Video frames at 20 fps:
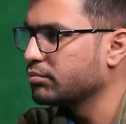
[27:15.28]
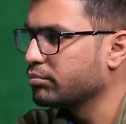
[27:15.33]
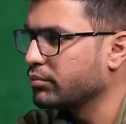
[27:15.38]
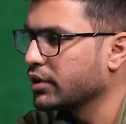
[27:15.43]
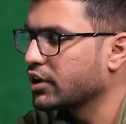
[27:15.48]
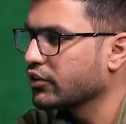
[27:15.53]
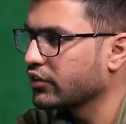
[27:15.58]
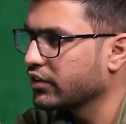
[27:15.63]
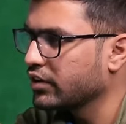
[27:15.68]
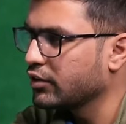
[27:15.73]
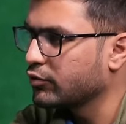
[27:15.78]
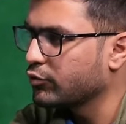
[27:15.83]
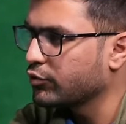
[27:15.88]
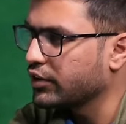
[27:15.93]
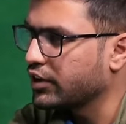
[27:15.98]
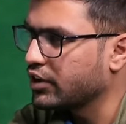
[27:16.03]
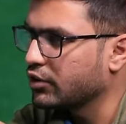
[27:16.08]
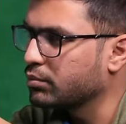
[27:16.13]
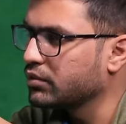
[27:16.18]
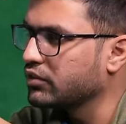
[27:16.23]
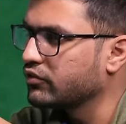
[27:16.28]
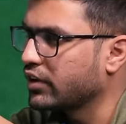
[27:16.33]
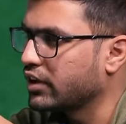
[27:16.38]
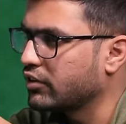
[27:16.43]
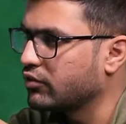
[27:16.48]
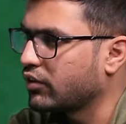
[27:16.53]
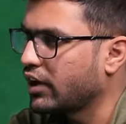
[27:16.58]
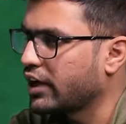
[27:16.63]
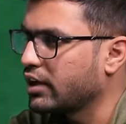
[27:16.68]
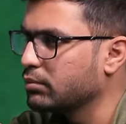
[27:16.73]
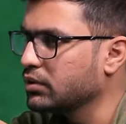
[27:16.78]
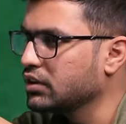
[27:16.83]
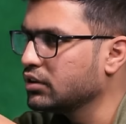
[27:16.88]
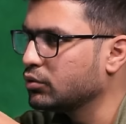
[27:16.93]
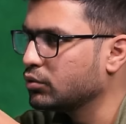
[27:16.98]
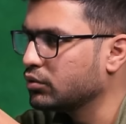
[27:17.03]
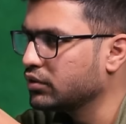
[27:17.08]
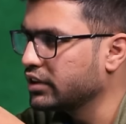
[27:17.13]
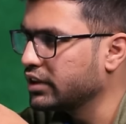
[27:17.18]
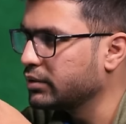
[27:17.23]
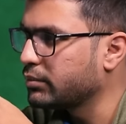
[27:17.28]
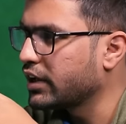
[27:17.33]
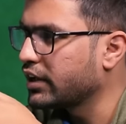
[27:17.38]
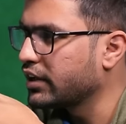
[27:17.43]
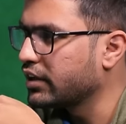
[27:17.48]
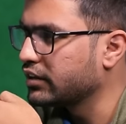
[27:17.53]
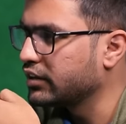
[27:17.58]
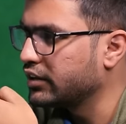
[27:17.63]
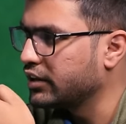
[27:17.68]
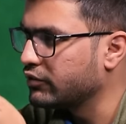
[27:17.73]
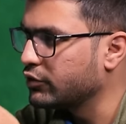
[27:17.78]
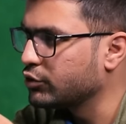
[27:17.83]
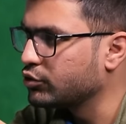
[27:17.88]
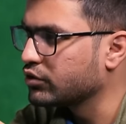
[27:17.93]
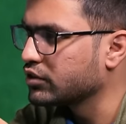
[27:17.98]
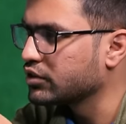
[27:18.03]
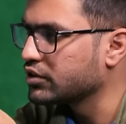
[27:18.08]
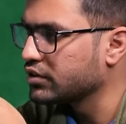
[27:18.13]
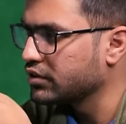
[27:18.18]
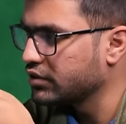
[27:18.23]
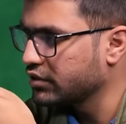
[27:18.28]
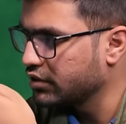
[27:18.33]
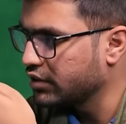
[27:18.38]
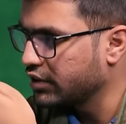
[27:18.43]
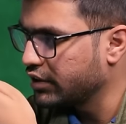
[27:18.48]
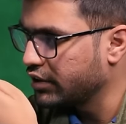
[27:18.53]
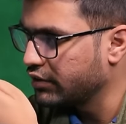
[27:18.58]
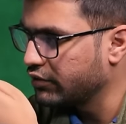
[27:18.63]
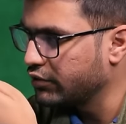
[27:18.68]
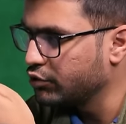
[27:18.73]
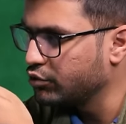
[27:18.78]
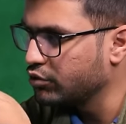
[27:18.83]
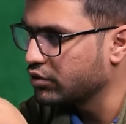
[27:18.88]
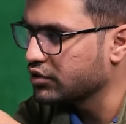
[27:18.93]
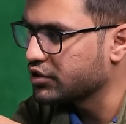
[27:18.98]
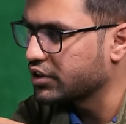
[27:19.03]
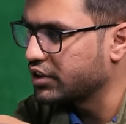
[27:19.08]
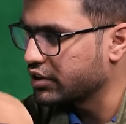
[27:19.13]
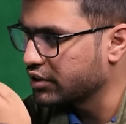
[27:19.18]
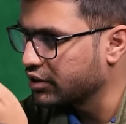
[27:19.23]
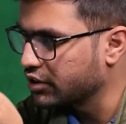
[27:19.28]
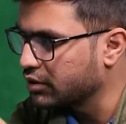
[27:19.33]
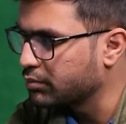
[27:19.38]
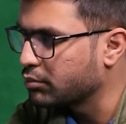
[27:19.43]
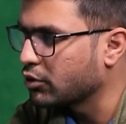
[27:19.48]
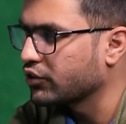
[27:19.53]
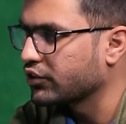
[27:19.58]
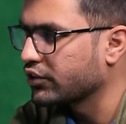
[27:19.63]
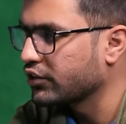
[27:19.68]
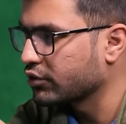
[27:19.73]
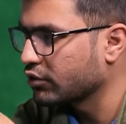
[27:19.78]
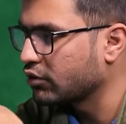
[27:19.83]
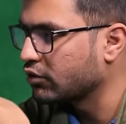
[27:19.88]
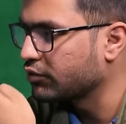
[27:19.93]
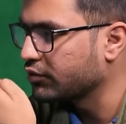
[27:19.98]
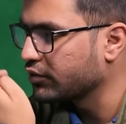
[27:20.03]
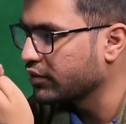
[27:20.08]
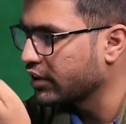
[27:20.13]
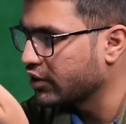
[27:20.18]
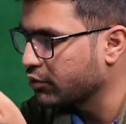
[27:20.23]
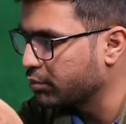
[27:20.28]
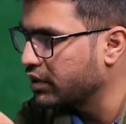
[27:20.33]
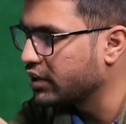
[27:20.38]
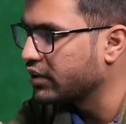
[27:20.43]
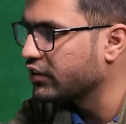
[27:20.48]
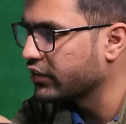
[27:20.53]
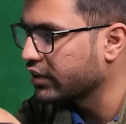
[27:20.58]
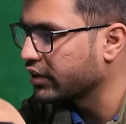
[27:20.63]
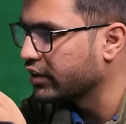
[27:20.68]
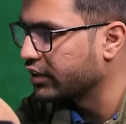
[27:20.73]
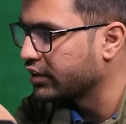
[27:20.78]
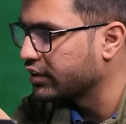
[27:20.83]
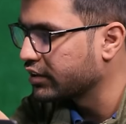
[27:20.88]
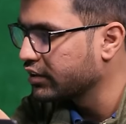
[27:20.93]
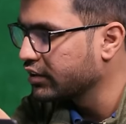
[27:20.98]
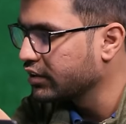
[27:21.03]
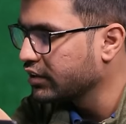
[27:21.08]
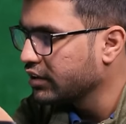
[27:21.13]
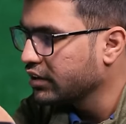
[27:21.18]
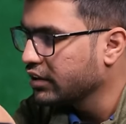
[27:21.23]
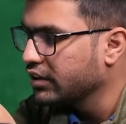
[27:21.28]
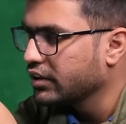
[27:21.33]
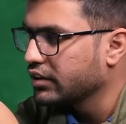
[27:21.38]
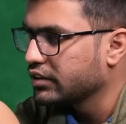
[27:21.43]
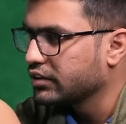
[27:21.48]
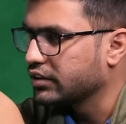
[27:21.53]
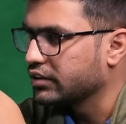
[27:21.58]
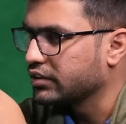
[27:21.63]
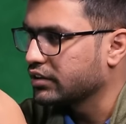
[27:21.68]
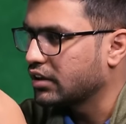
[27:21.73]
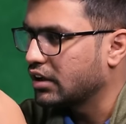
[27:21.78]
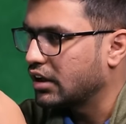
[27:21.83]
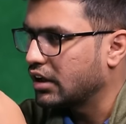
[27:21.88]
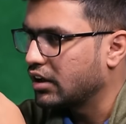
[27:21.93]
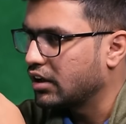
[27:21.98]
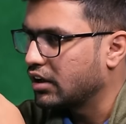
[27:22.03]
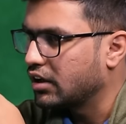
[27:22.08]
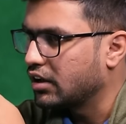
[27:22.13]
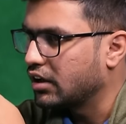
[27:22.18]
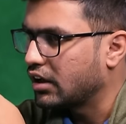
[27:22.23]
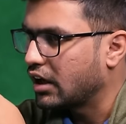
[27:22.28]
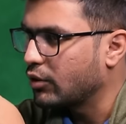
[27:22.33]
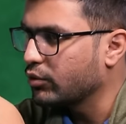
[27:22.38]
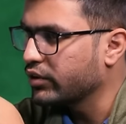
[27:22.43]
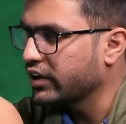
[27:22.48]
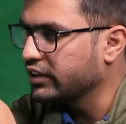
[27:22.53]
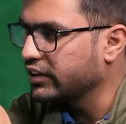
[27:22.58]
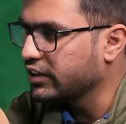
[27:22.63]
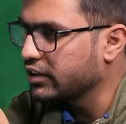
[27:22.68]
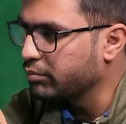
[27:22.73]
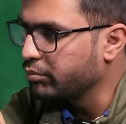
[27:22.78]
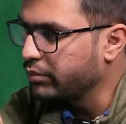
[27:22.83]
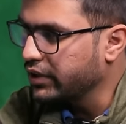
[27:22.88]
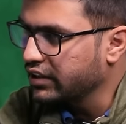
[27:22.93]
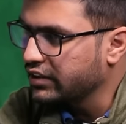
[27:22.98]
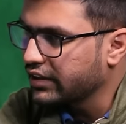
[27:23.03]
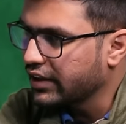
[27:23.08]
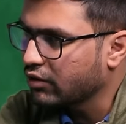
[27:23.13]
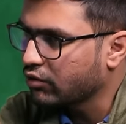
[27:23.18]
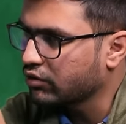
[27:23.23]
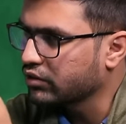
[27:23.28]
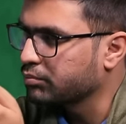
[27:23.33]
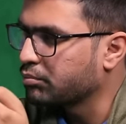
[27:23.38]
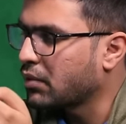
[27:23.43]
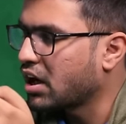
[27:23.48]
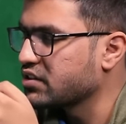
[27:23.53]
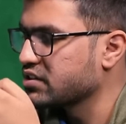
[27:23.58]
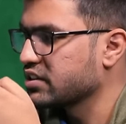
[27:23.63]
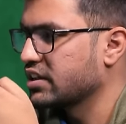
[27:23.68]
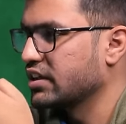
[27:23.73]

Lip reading: Because if it has been verifiable only by an individual's internal process of experiencing it, then how can it be there on a mass